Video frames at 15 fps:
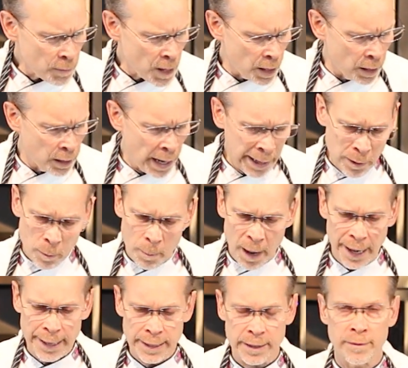I don't
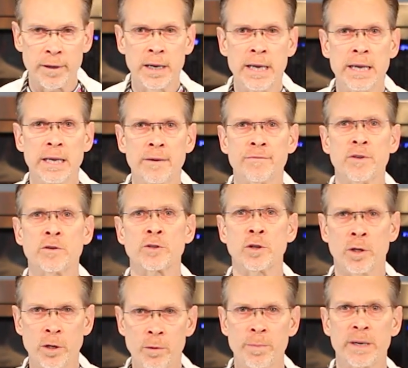mind it if there's a
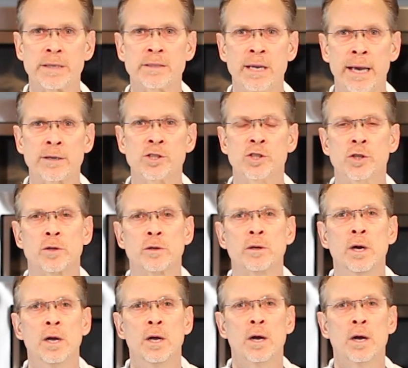little bit of texture